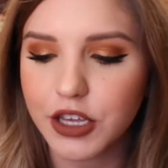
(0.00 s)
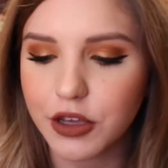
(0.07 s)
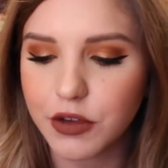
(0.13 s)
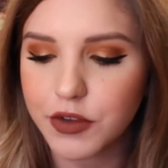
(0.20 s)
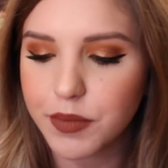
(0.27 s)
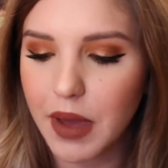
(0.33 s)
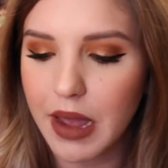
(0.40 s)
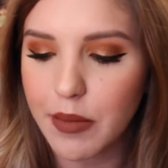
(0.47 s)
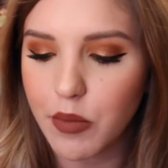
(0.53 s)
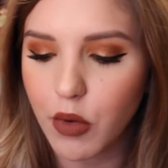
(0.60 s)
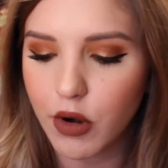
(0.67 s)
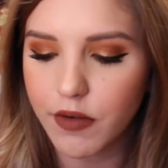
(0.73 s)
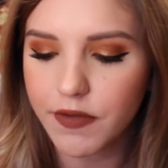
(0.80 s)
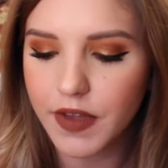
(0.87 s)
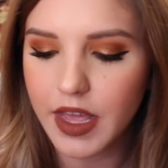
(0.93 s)
use my
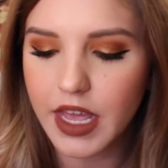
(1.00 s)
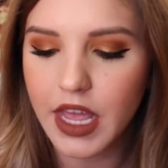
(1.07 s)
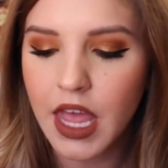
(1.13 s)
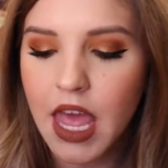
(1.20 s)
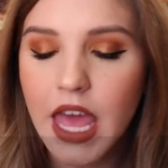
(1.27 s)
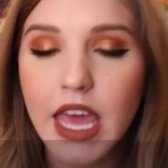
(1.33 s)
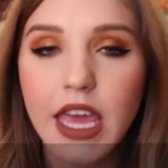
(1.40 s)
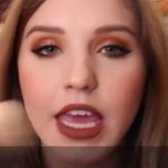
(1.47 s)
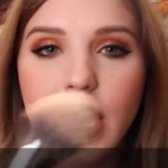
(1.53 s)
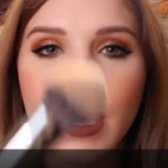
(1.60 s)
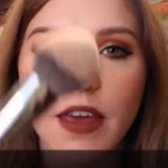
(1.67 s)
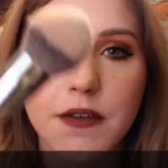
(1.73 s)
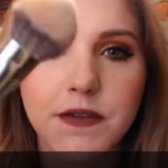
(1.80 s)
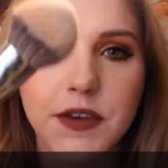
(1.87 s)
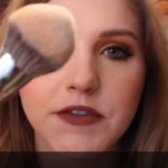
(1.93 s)
Morphe
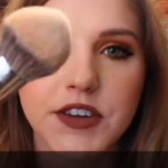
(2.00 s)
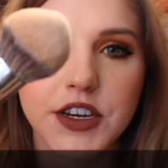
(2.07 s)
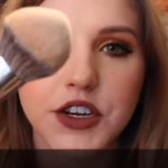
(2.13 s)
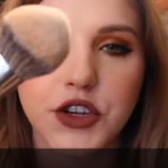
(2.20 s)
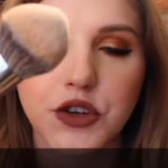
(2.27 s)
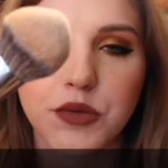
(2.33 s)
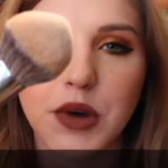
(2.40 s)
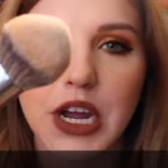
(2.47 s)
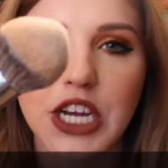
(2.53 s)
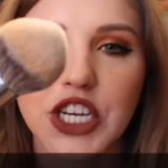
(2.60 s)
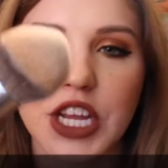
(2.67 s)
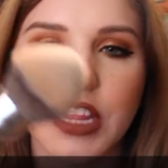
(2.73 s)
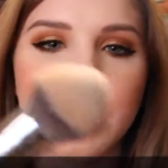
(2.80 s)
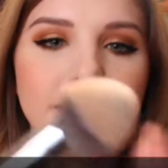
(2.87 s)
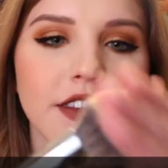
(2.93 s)
E52 brush,
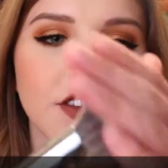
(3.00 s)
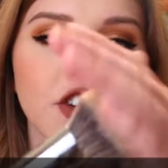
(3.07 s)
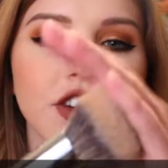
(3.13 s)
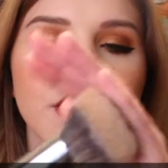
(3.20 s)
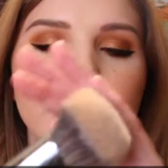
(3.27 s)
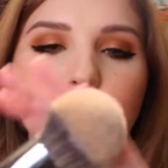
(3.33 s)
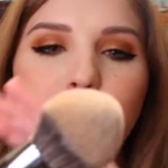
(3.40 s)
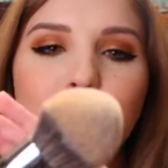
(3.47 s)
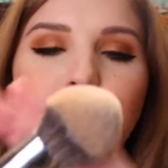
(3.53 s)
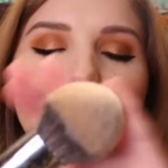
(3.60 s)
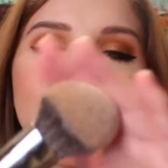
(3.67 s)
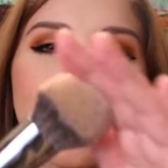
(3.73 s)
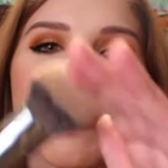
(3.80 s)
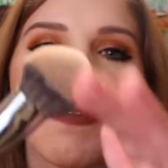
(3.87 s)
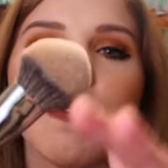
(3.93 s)
and this is just a
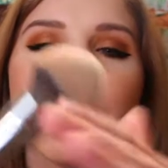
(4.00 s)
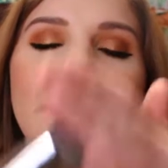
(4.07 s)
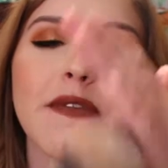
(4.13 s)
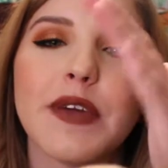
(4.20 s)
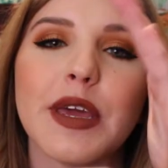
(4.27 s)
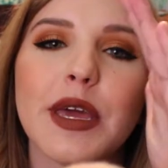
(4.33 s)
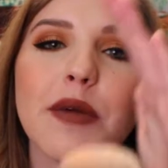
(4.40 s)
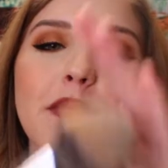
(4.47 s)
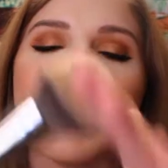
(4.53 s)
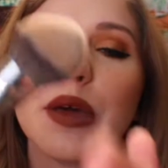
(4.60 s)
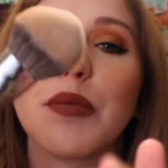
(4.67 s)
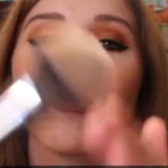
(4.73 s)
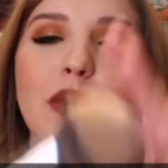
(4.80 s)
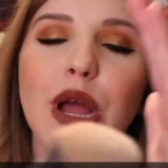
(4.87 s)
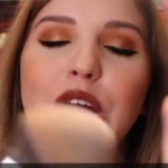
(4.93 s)
really fluffy
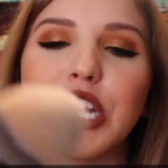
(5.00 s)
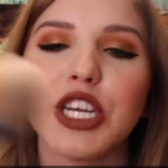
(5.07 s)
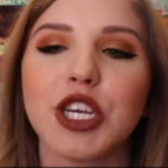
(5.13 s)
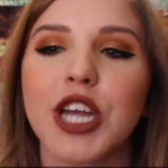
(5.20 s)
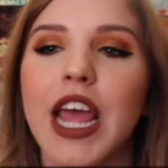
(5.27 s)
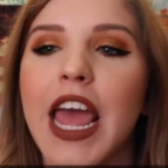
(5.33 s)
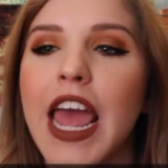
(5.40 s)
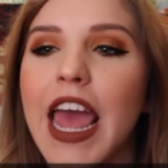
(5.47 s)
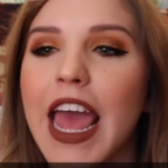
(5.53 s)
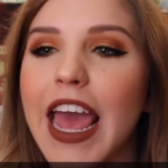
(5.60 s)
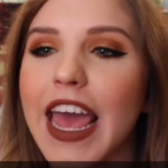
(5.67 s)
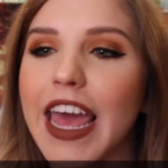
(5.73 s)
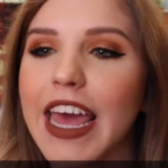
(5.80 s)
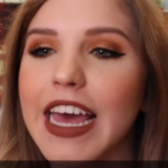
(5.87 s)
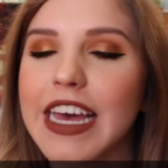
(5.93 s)
big brush,
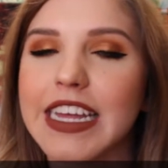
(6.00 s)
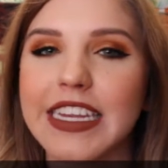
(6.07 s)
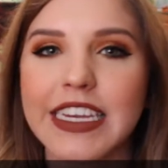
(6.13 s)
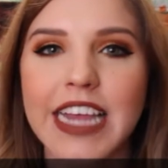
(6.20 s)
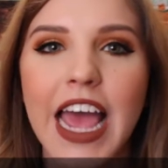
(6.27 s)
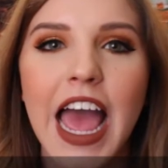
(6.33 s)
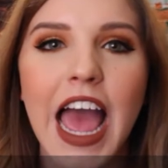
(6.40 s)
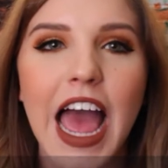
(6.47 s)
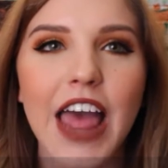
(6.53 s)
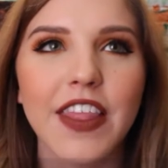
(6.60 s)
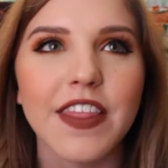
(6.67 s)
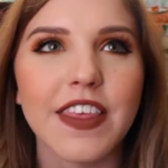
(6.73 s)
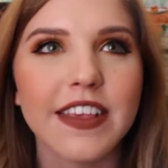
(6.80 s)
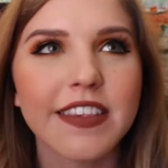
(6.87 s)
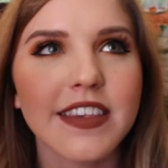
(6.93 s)
and
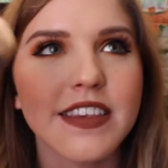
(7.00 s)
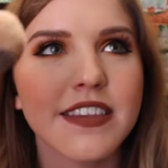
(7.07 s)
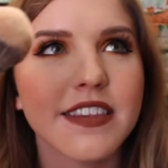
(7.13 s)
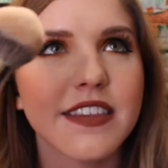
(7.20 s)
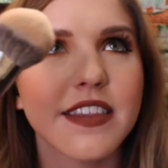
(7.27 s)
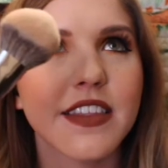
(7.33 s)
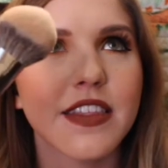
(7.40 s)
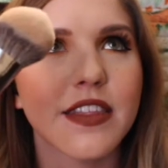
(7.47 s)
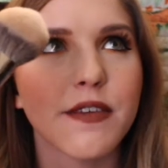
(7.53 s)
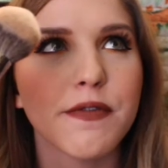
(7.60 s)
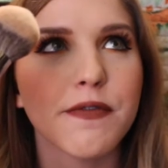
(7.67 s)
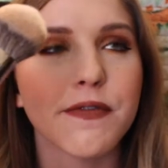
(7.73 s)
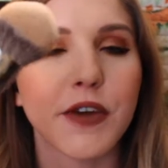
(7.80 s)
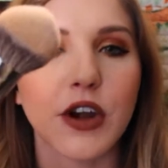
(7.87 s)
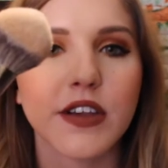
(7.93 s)
this is the
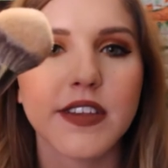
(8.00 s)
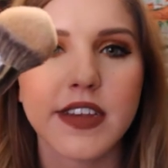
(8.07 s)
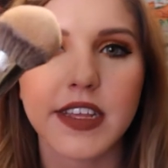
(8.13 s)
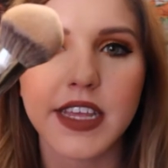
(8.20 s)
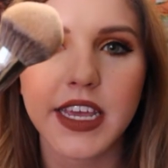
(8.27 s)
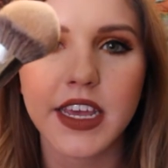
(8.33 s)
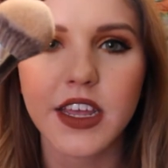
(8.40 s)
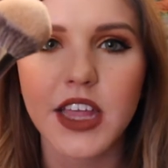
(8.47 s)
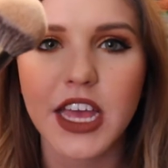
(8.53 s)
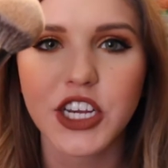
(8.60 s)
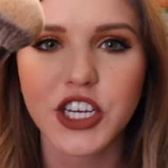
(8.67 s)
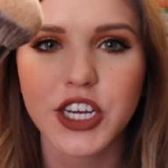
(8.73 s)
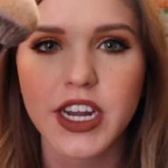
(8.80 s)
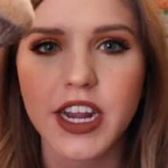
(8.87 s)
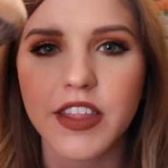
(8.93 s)
first Elite
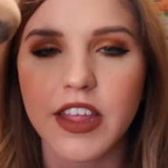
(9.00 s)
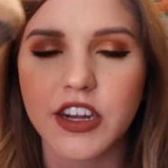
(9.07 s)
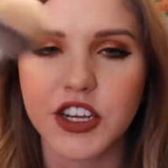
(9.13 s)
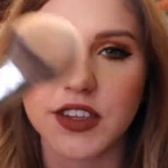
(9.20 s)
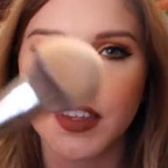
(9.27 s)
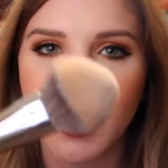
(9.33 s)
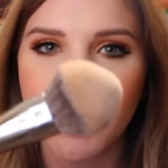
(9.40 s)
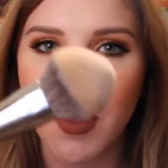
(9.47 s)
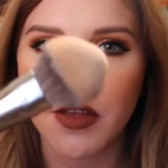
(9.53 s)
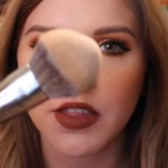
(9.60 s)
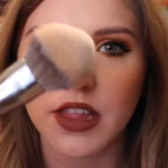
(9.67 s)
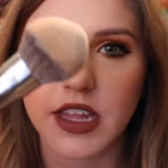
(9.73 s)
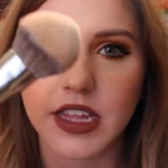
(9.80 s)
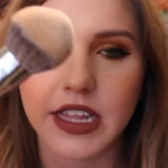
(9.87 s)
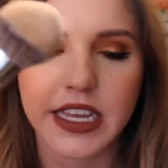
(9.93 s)
collection, and they just came
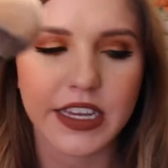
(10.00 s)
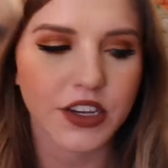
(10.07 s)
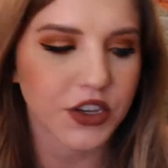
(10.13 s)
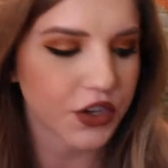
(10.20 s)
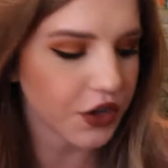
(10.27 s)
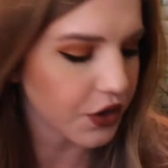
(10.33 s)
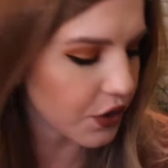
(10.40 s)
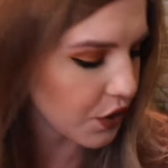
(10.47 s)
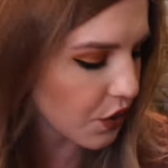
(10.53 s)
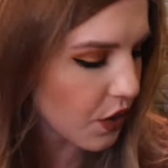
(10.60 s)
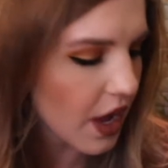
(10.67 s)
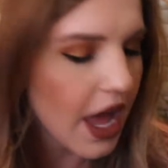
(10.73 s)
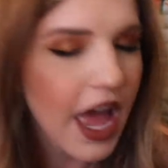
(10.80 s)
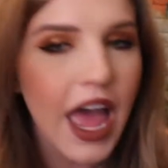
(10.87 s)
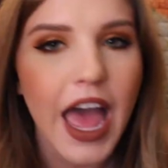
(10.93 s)
out the Elite 2.
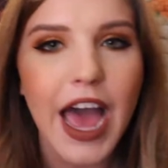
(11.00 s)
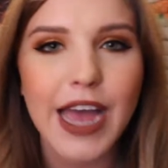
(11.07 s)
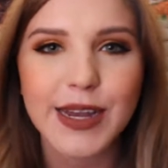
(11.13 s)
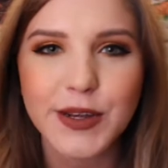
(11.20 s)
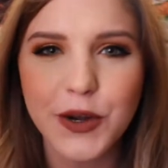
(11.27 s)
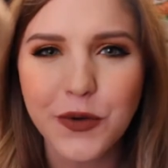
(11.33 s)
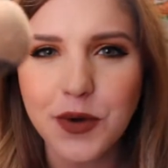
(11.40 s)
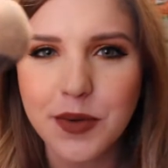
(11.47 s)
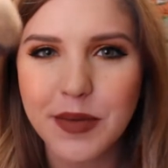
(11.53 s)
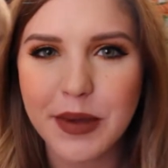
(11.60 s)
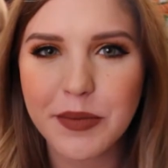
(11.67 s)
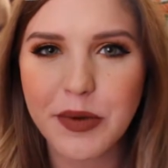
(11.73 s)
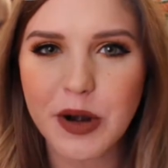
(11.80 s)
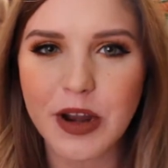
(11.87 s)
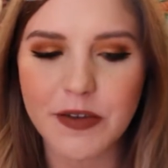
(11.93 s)
I don't
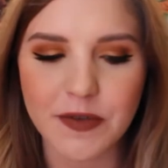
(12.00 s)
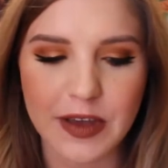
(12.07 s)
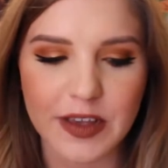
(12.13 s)
remember if